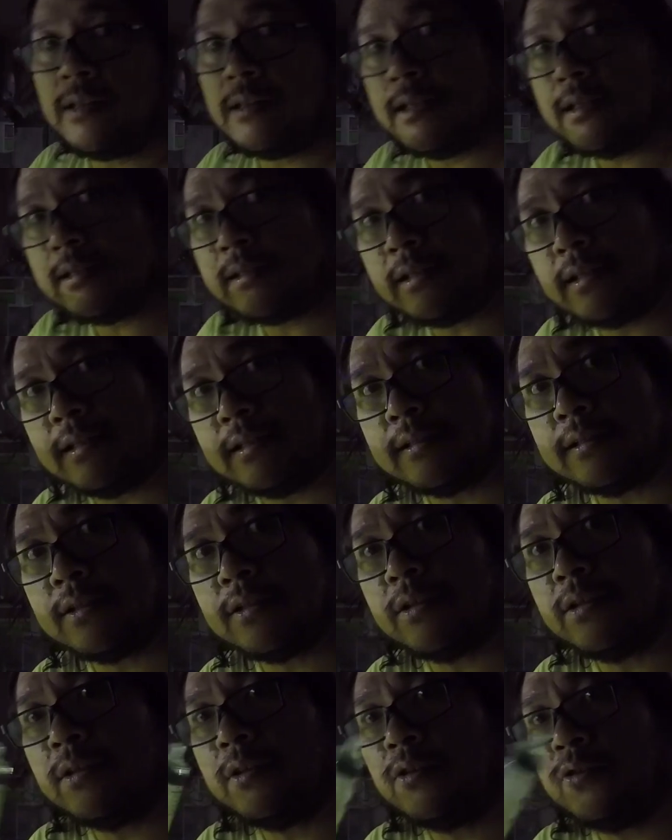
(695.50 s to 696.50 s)
this is
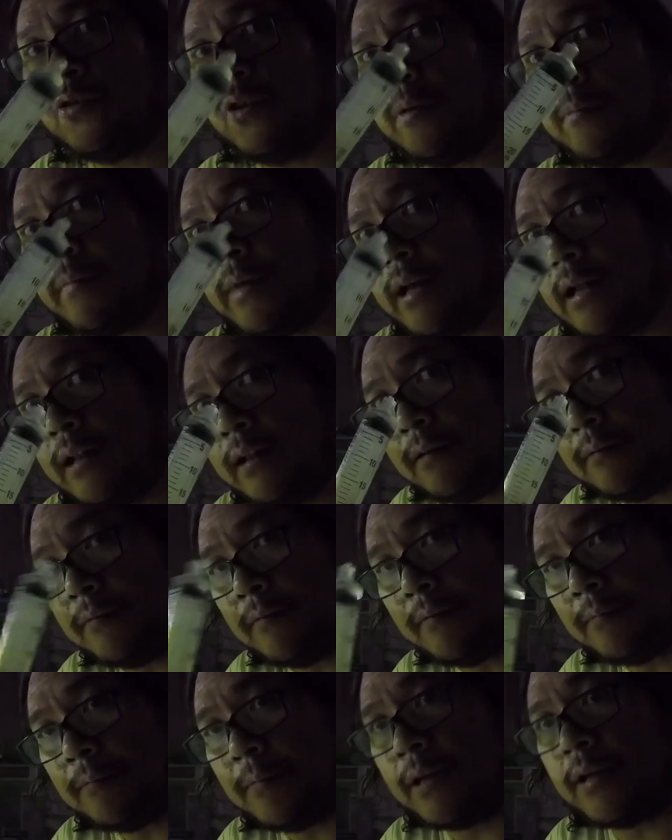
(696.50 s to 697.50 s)
2 ml
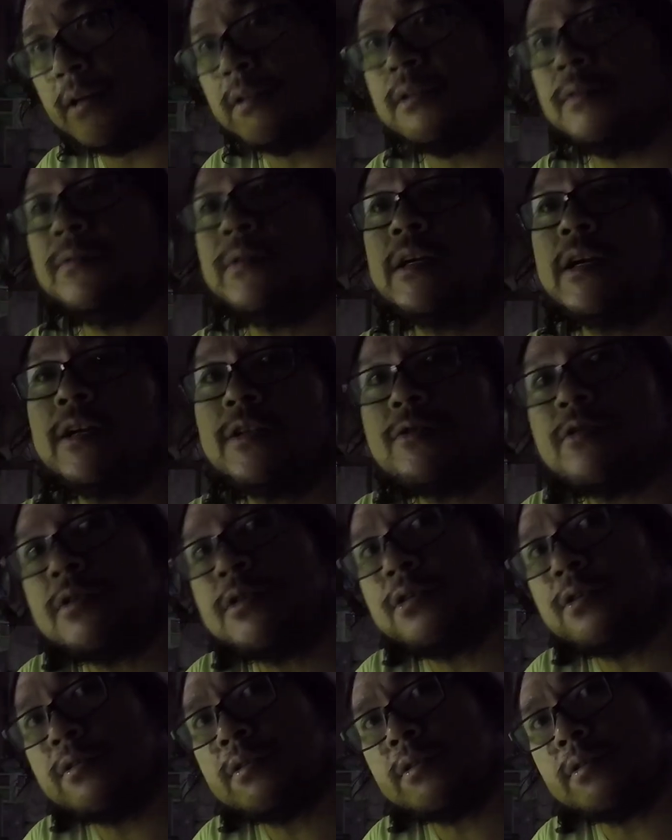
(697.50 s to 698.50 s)
because of the
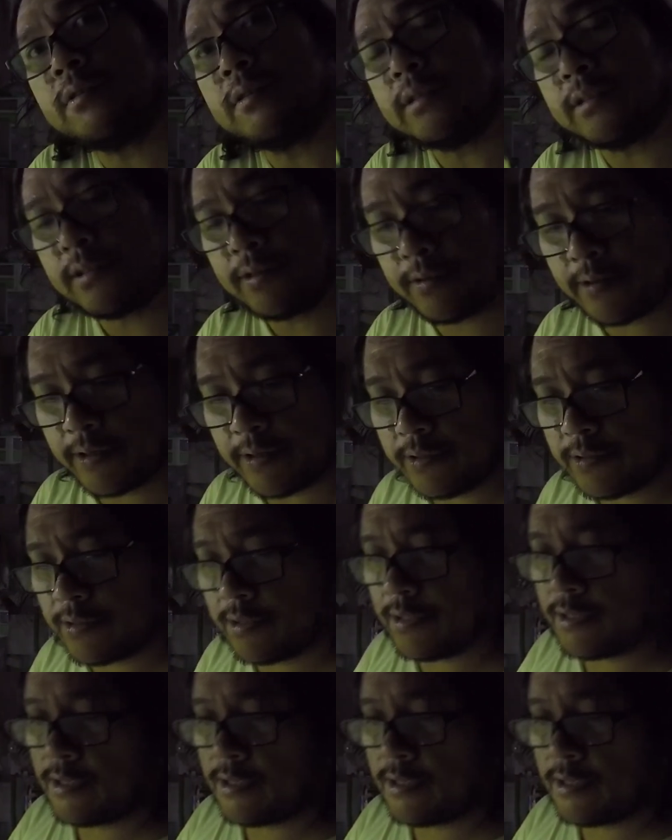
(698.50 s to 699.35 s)
graduations on the syringe.